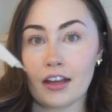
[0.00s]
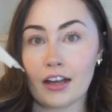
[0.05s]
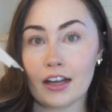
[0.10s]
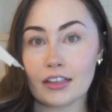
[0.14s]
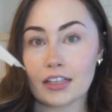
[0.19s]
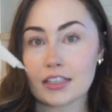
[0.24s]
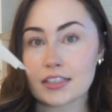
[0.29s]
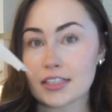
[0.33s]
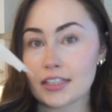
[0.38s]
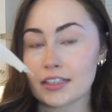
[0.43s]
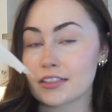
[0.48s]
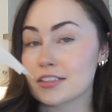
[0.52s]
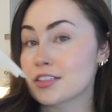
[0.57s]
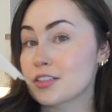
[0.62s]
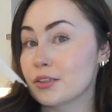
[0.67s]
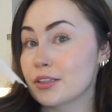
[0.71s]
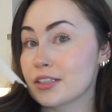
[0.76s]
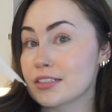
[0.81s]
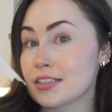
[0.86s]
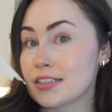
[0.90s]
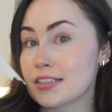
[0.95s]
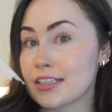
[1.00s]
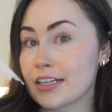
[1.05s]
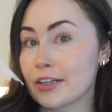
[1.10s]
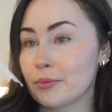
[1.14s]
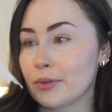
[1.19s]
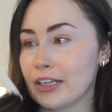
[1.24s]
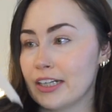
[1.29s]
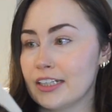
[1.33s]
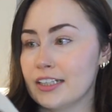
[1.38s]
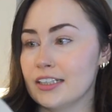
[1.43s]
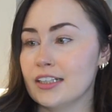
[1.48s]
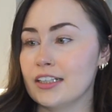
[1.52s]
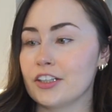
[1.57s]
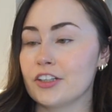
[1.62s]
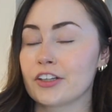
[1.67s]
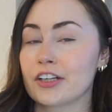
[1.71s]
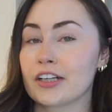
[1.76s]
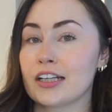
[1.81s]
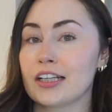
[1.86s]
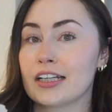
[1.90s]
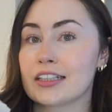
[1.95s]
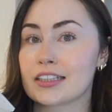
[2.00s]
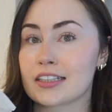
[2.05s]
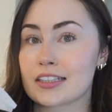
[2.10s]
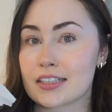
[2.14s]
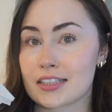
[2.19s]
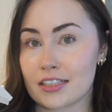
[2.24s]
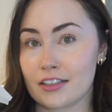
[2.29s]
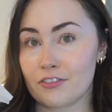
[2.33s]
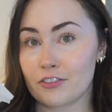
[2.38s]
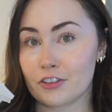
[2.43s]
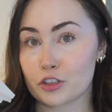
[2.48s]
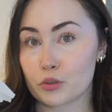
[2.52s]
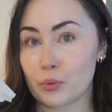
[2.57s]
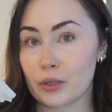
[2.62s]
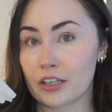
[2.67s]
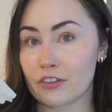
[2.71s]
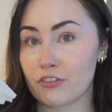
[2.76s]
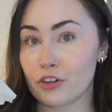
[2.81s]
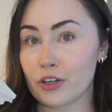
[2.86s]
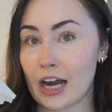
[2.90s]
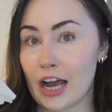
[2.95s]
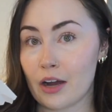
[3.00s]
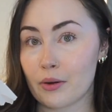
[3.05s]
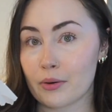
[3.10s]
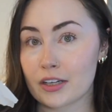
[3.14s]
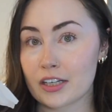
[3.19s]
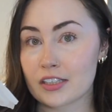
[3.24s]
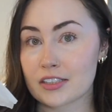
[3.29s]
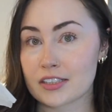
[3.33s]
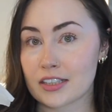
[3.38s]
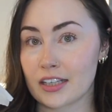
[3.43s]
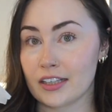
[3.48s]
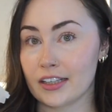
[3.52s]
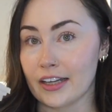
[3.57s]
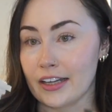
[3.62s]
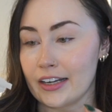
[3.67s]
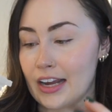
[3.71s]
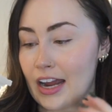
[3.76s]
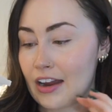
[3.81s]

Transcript: and that's it. So this is day 1. You're gonna let this sit for 24 hours and let